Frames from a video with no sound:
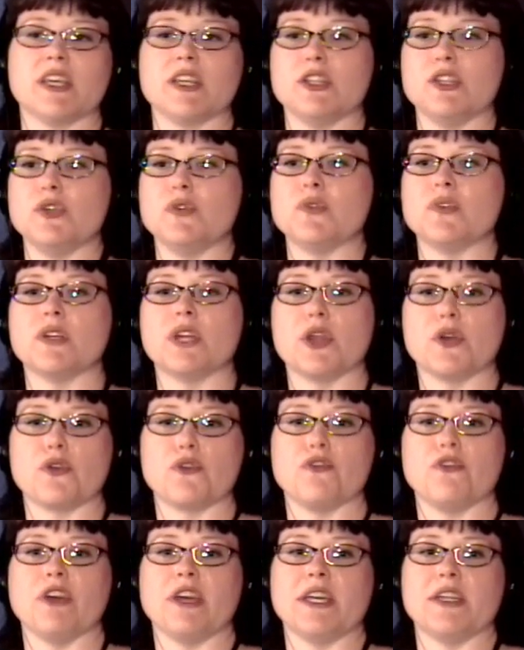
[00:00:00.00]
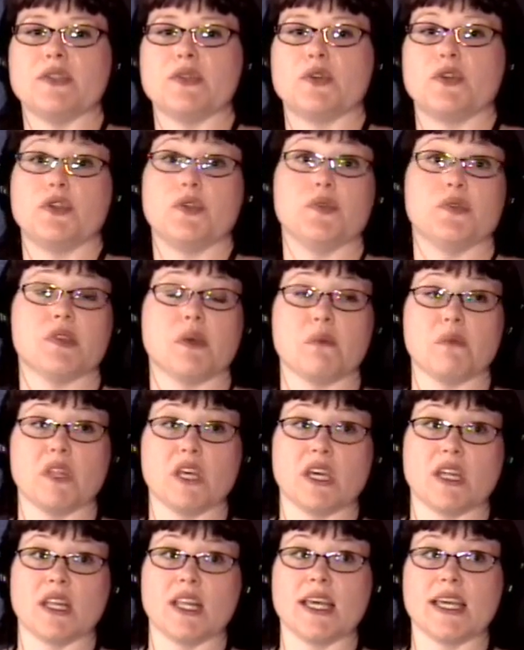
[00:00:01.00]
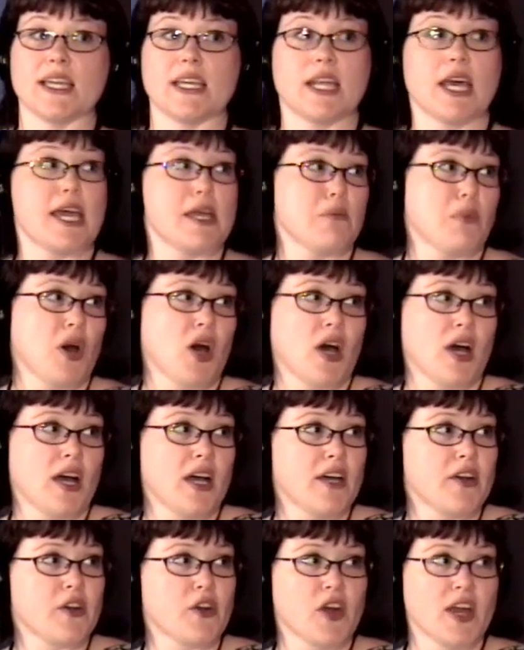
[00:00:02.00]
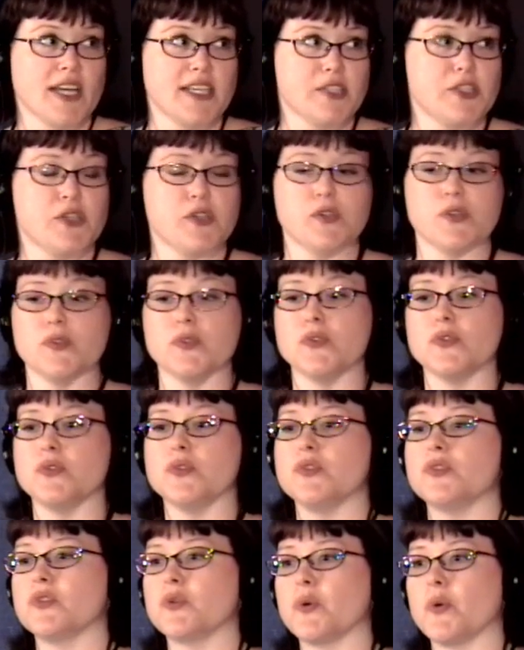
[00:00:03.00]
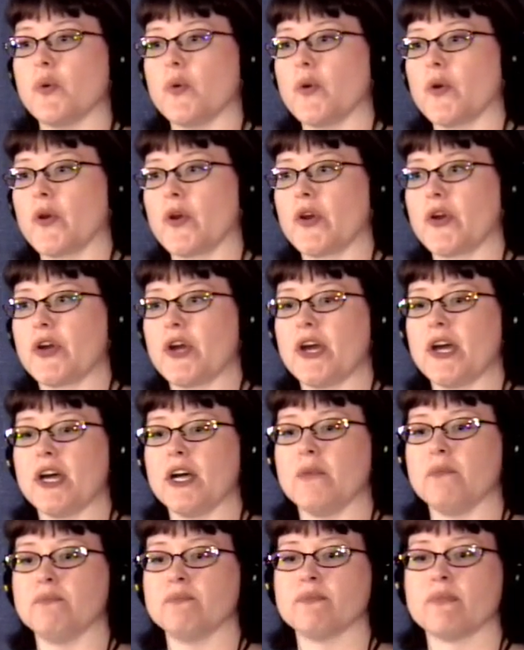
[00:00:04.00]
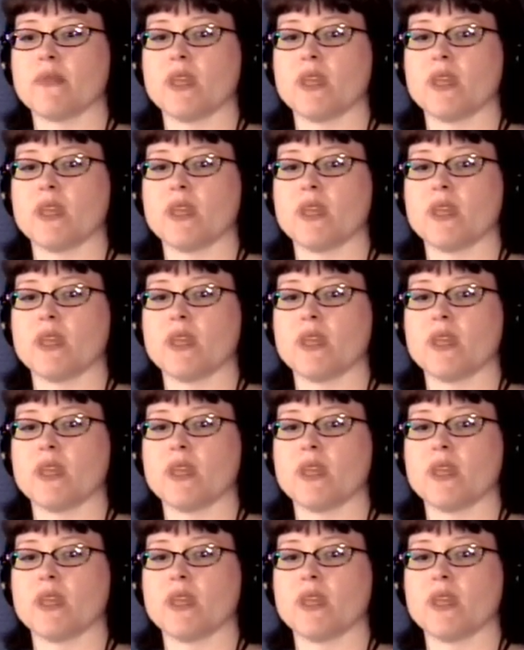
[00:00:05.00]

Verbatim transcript: can use an interface or use something like an iPod or iTunes or uh,